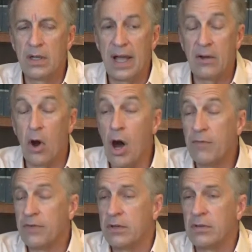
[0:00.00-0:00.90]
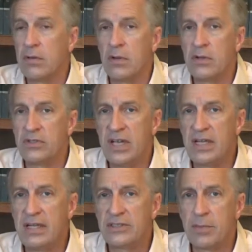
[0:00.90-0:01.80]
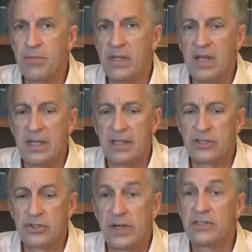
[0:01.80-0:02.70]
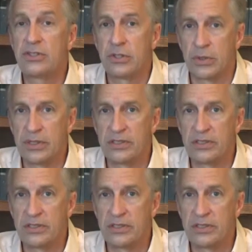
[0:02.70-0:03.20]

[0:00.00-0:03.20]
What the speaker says: and often, taking something that is transitory,